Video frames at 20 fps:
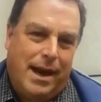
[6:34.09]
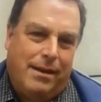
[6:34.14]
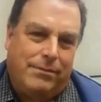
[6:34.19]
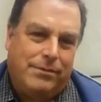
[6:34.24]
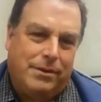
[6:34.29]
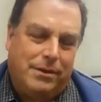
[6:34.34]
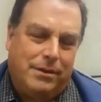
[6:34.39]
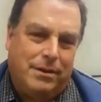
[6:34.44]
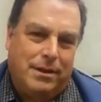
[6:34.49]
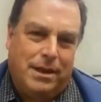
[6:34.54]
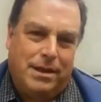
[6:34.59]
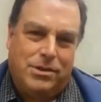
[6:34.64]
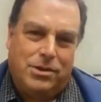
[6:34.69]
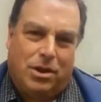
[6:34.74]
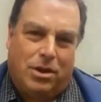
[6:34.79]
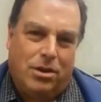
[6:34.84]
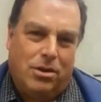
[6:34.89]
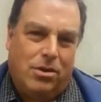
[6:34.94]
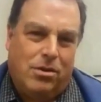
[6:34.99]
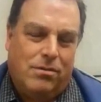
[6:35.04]
after it's
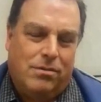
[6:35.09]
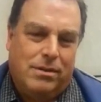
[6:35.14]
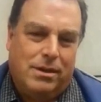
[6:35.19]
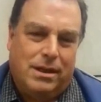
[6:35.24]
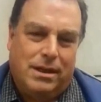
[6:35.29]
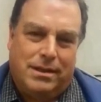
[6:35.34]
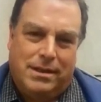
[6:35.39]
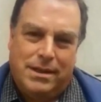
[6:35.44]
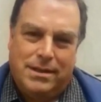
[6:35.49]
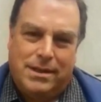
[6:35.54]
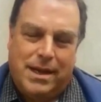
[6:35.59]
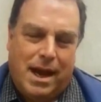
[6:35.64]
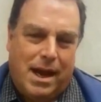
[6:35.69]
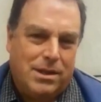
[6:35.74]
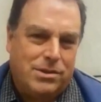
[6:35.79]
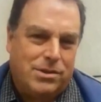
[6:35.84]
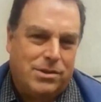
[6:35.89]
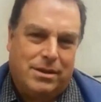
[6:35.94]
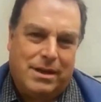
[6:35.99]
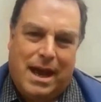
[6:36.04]
all over, that these
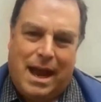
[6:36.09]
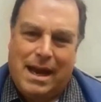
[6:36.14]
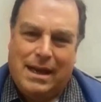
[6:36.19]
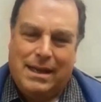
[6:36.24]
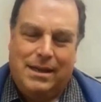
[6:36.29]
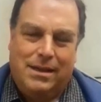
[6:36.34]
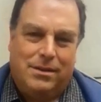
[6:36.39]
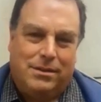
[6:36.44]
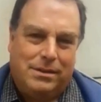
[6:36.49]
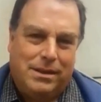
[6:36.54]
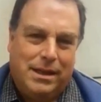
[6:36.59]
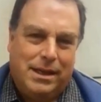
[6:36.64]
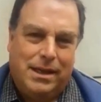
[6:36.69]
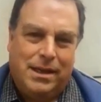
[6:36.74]
guys are not guilty.